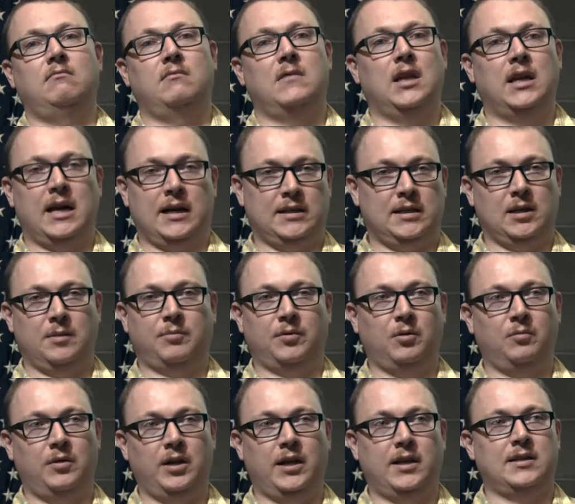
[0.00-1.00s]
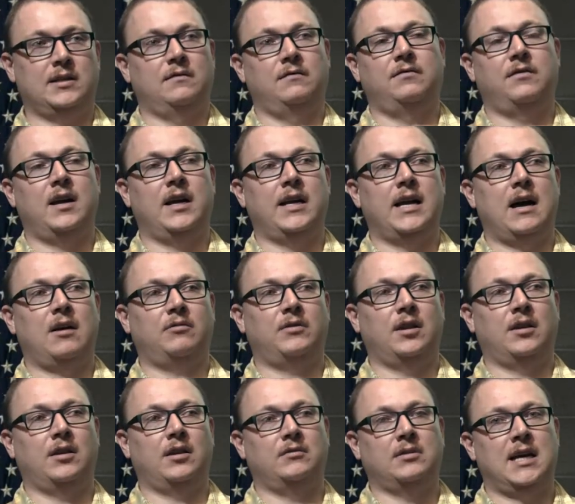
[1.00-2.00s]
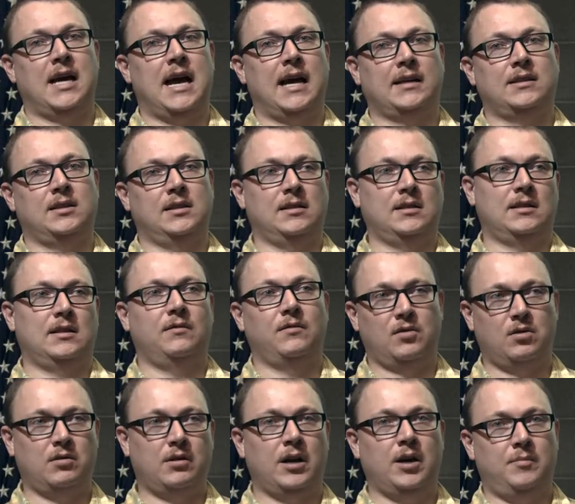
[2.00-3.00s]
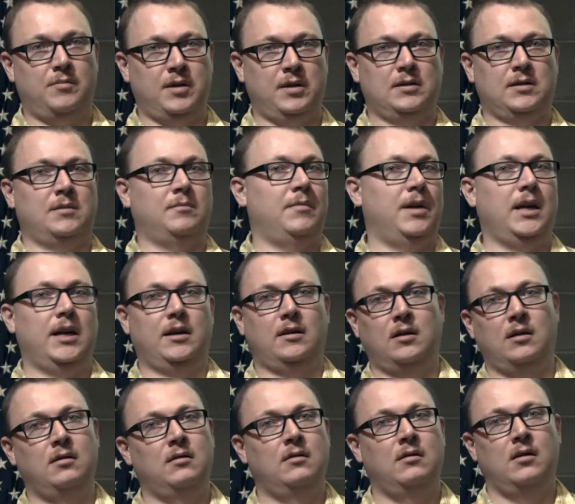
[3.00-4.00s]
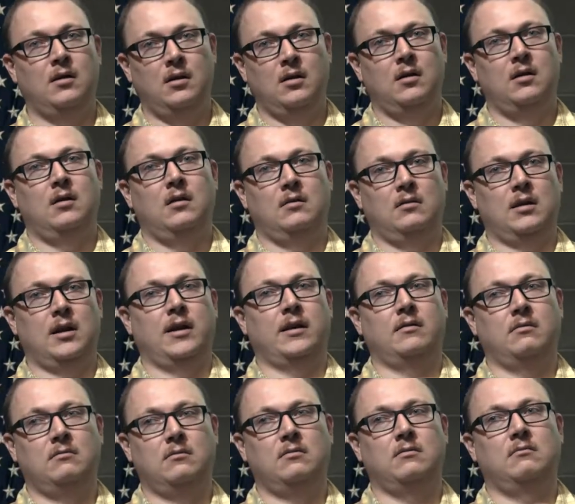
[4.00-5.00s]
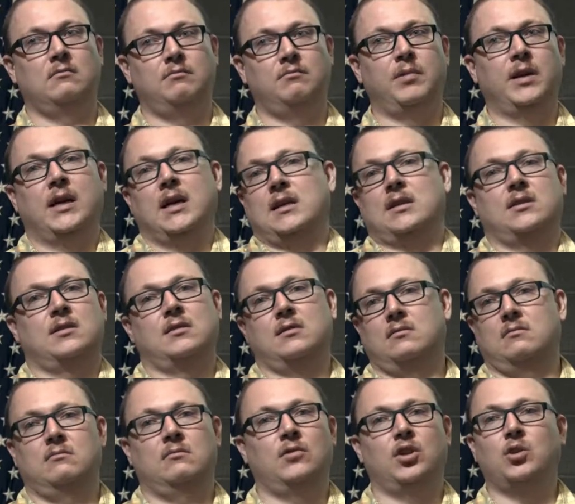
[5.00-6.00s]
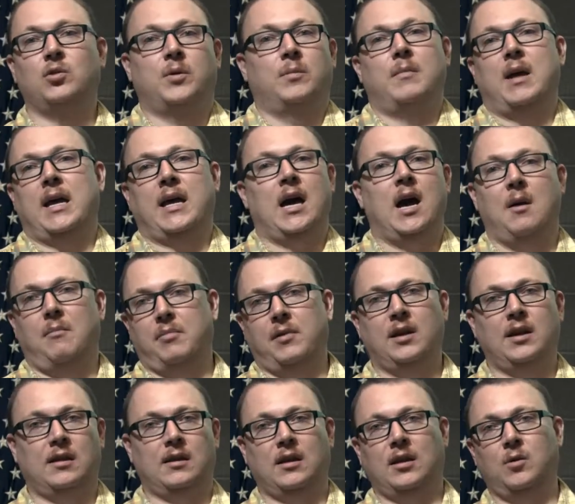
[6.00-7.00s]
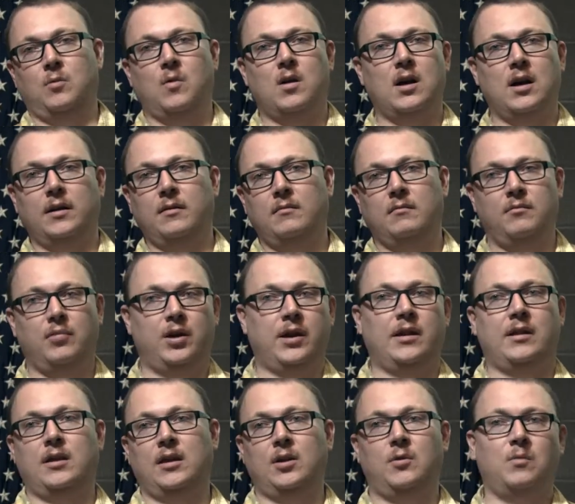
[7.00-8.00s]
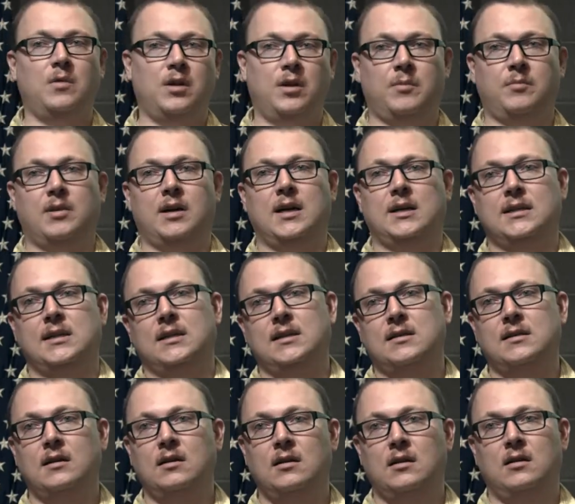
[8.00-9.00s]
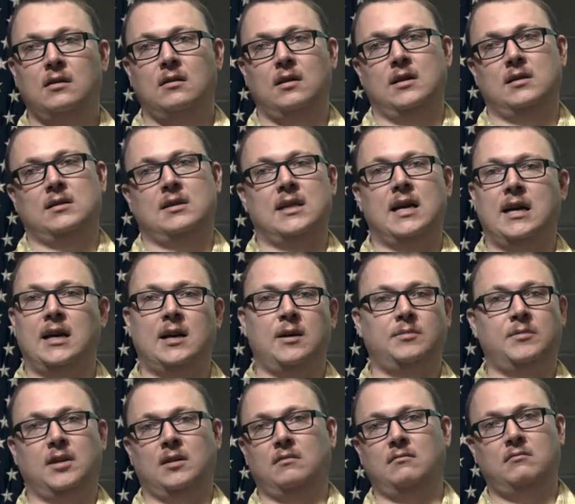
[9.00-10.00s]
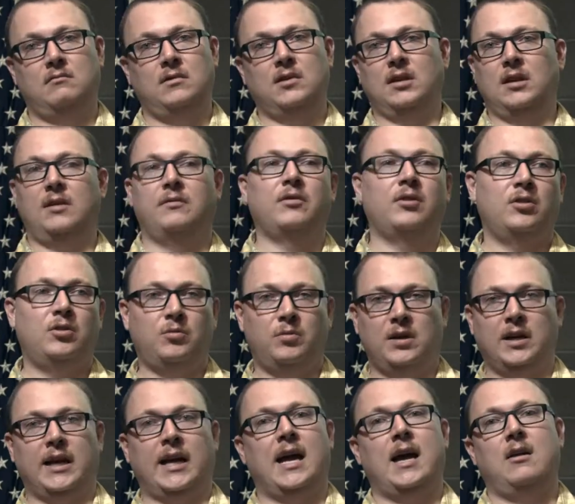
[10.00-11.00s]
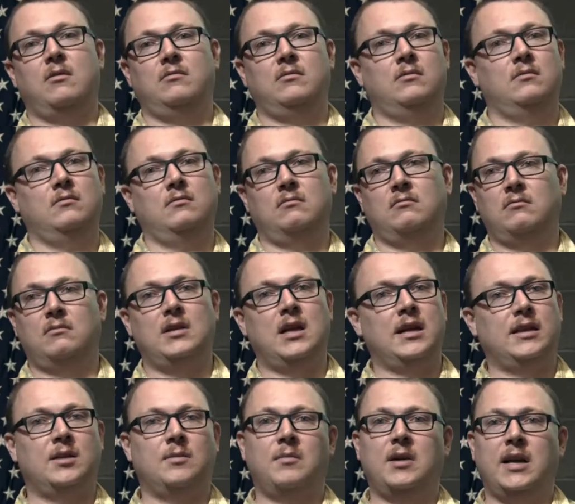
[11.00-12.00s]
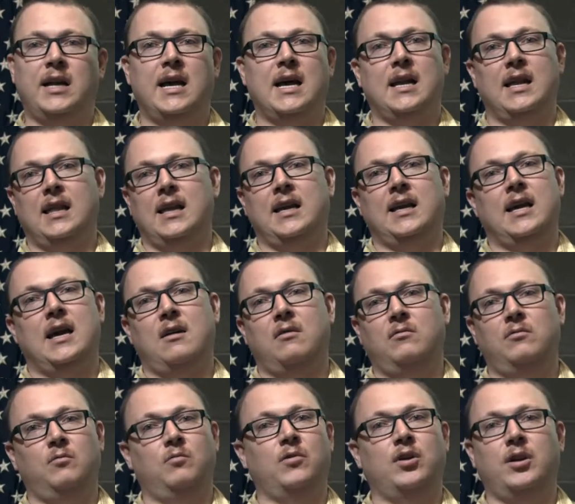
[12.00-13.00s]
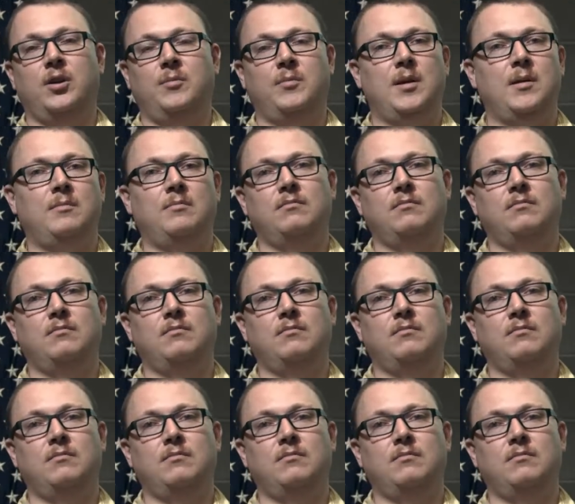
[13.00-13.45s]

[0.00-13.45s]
the next couple of weeks and find out that their taxes have already been submitted. Like, because you can make up anything you want, put anything you want in the boxes, and set it up to deliver into an account and yank the money out of the account, and we're going to be